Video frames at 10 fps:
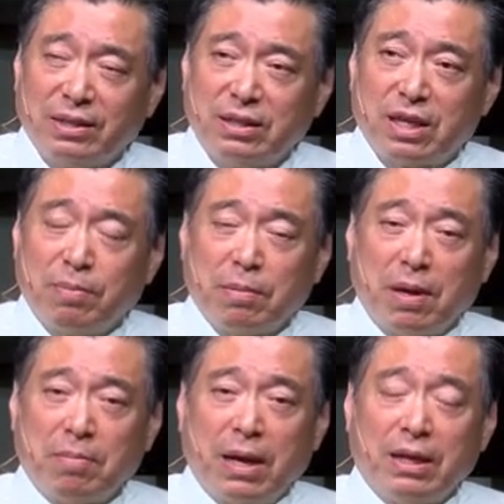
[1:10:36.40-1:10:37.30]
it's skipping
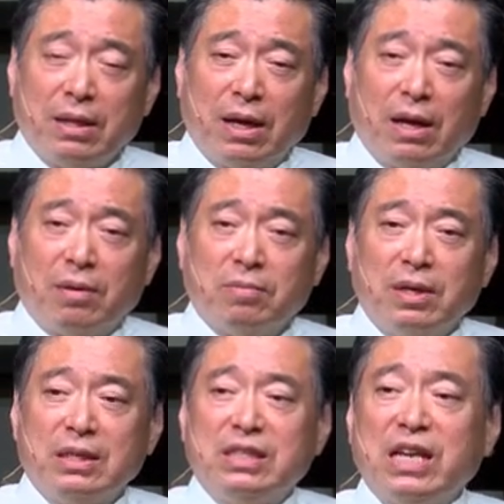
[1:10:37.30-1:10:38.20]
my mind, um,
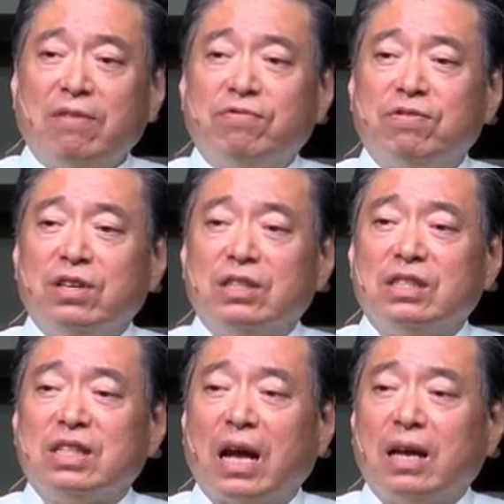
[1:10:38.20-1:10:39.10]
Jeffrey
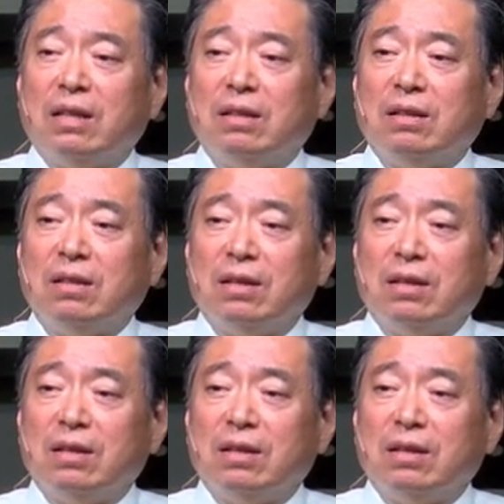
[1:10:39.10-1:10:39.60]
Stein,